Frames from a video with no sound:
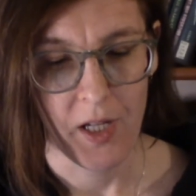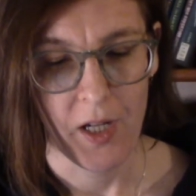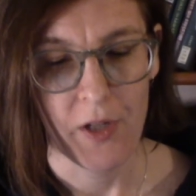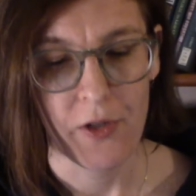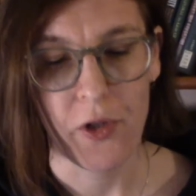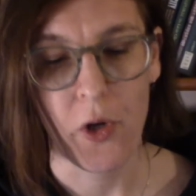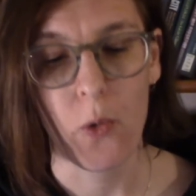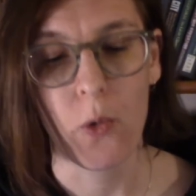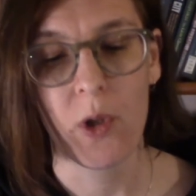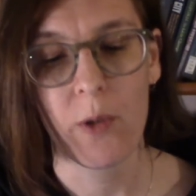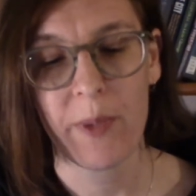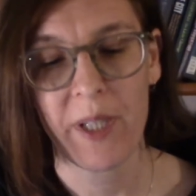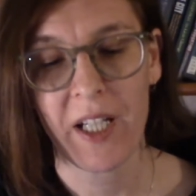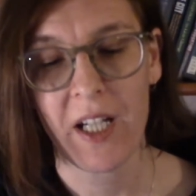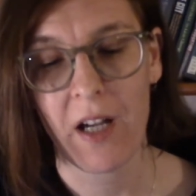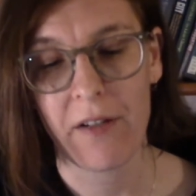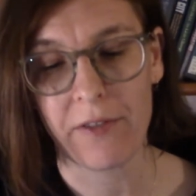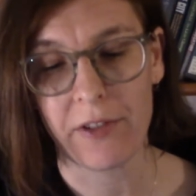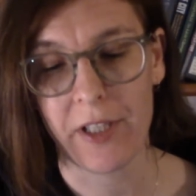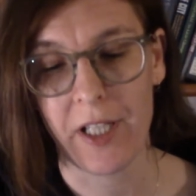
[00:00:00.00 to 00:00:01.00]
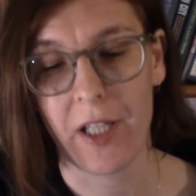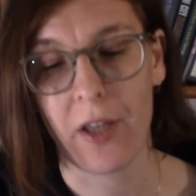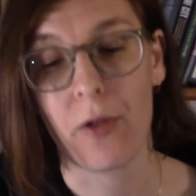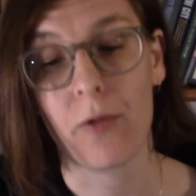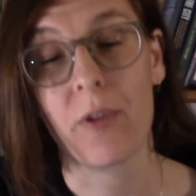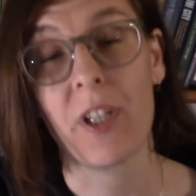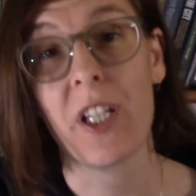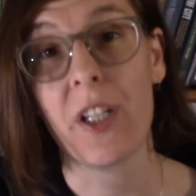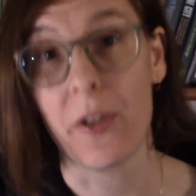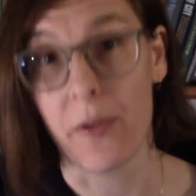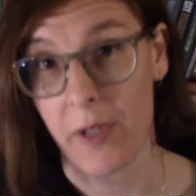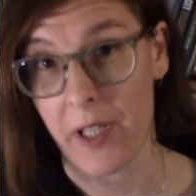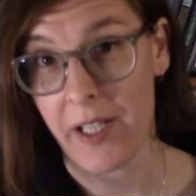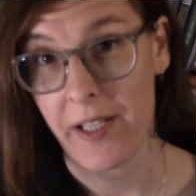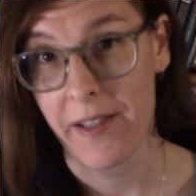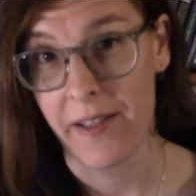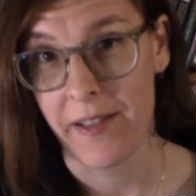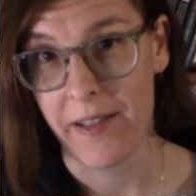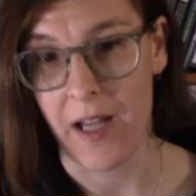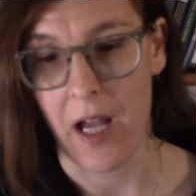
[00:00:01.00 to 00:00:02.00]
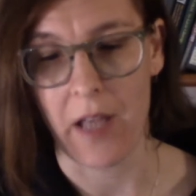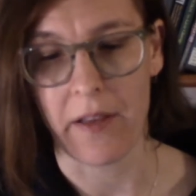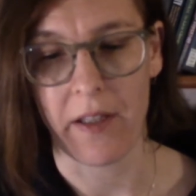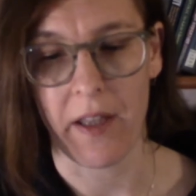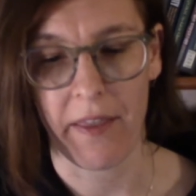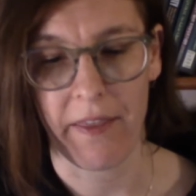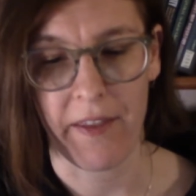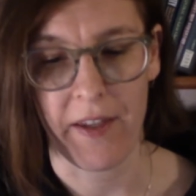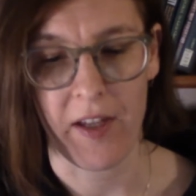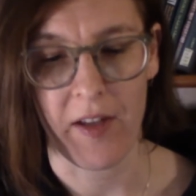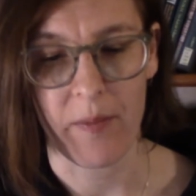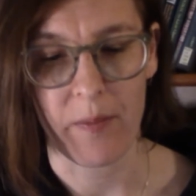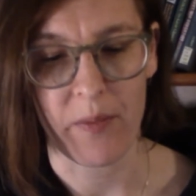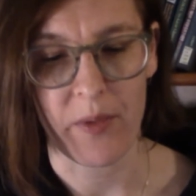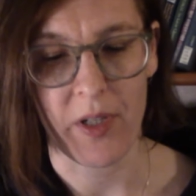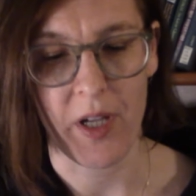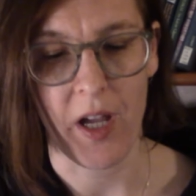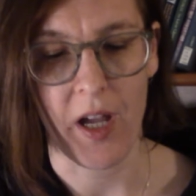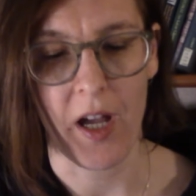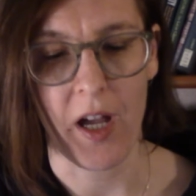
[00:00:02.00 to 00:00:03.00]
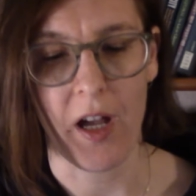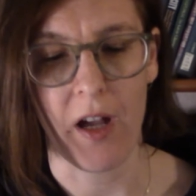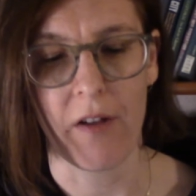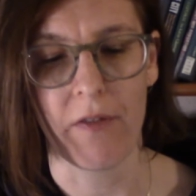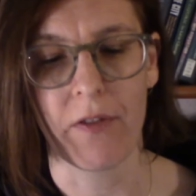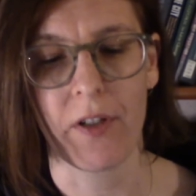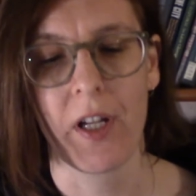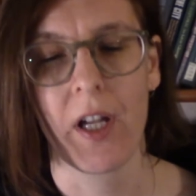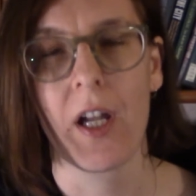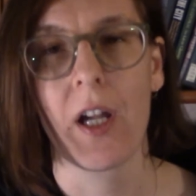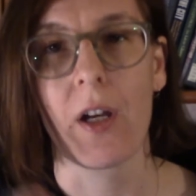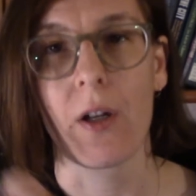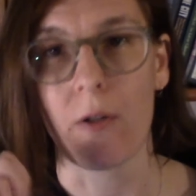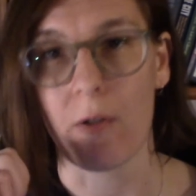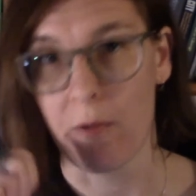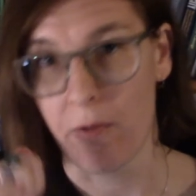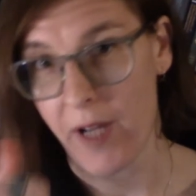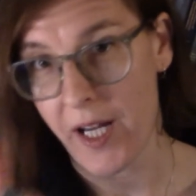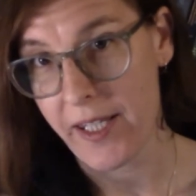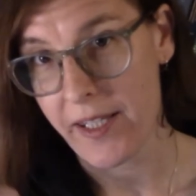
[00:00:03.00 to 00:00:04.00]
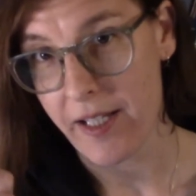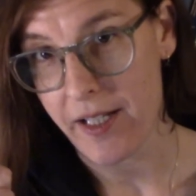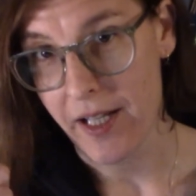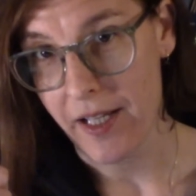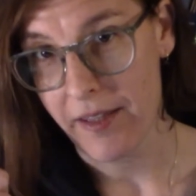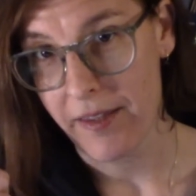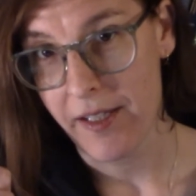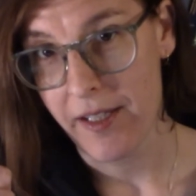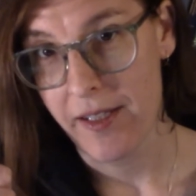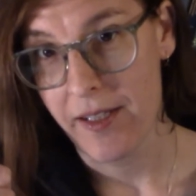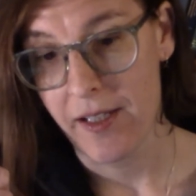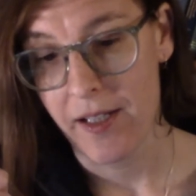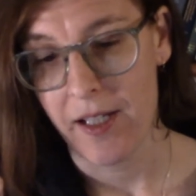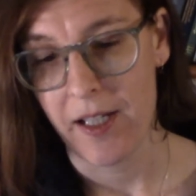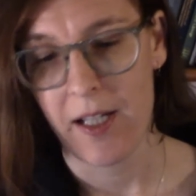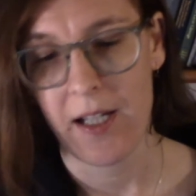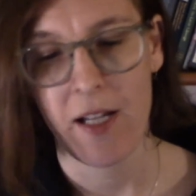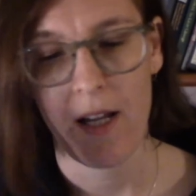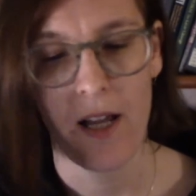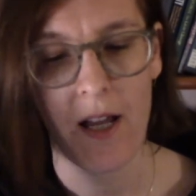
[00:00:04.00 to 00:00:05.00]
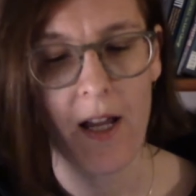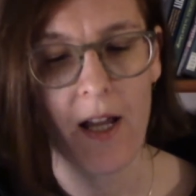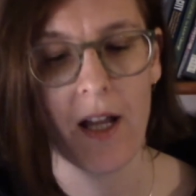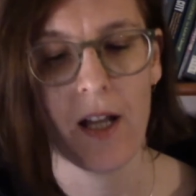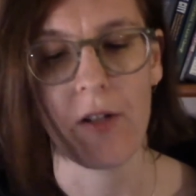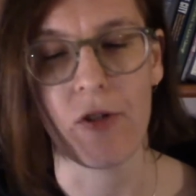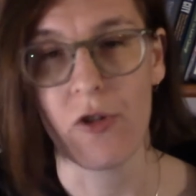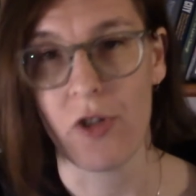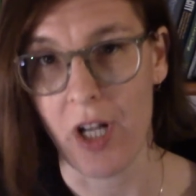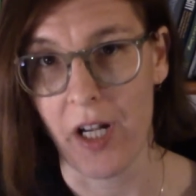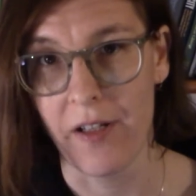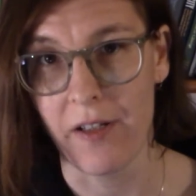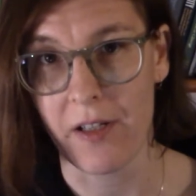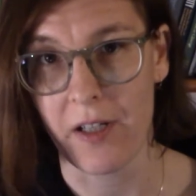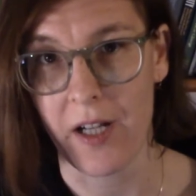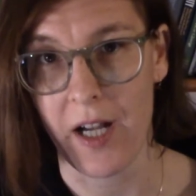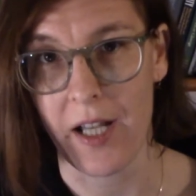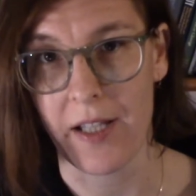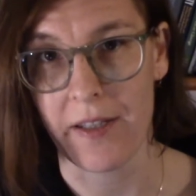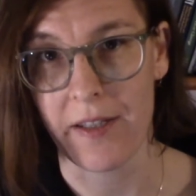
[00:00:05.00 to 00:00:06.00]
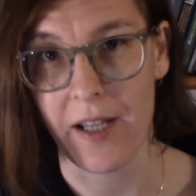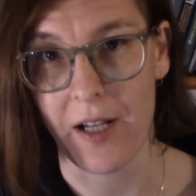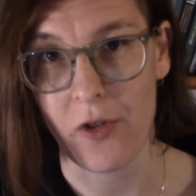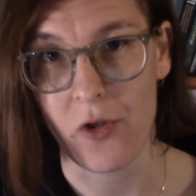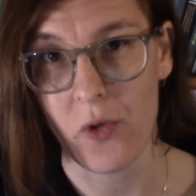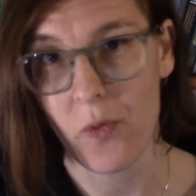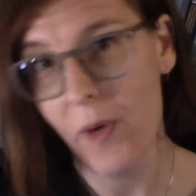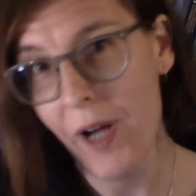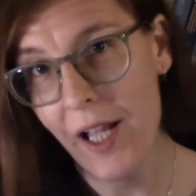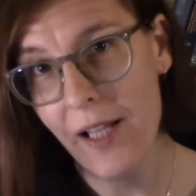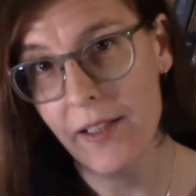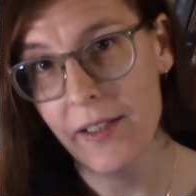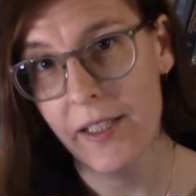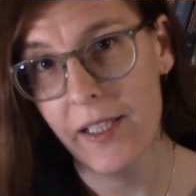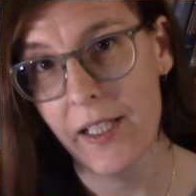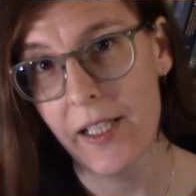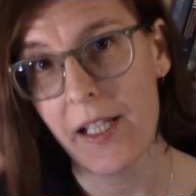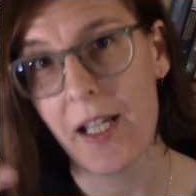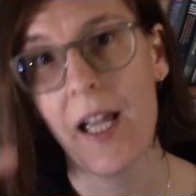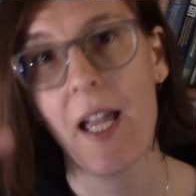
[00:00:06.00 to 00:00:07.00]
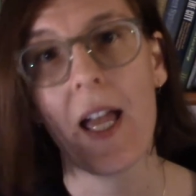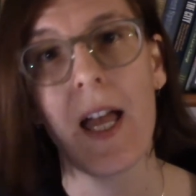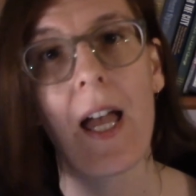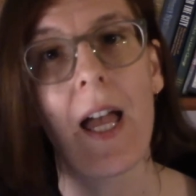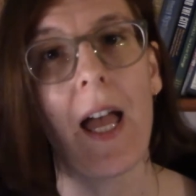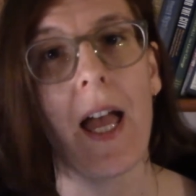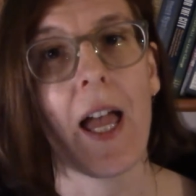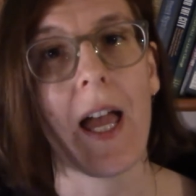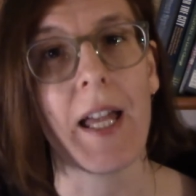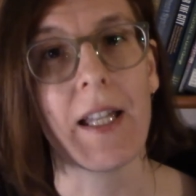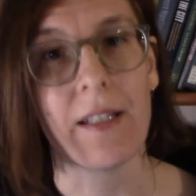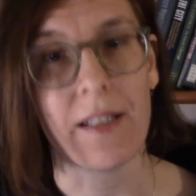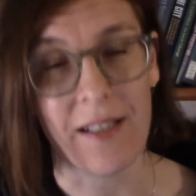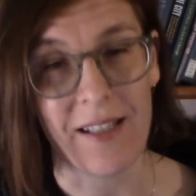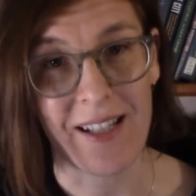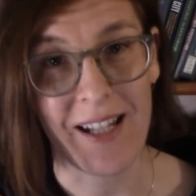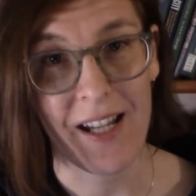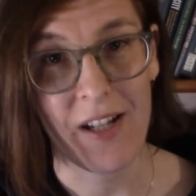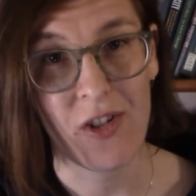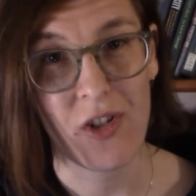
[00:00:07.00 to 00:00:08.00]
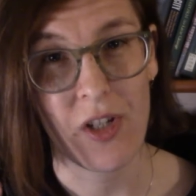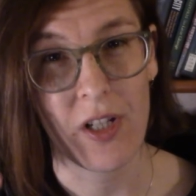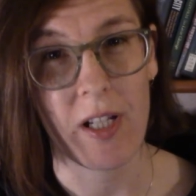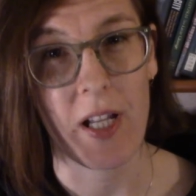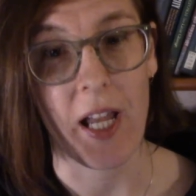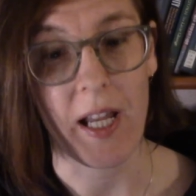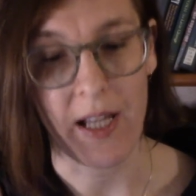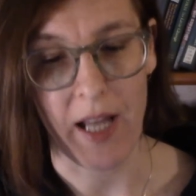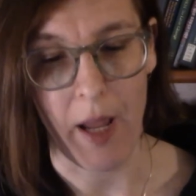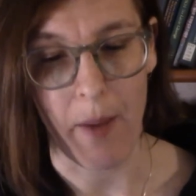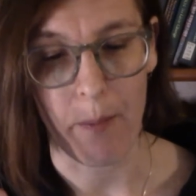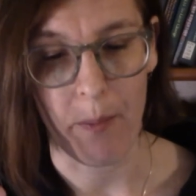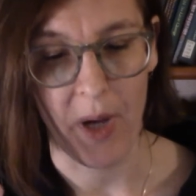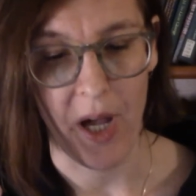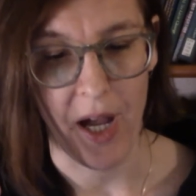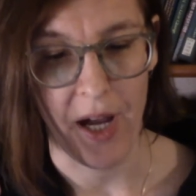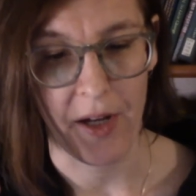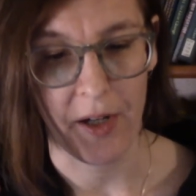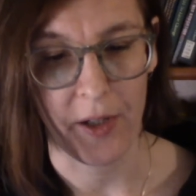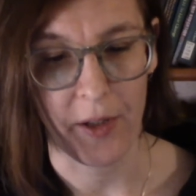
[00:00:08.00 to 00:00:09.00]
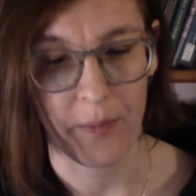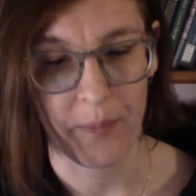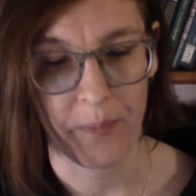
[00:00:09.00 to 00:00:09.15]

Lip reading: So we'll be covering 3 units on the themes of race and ethnicity, gender and sexuality, and nation and empire.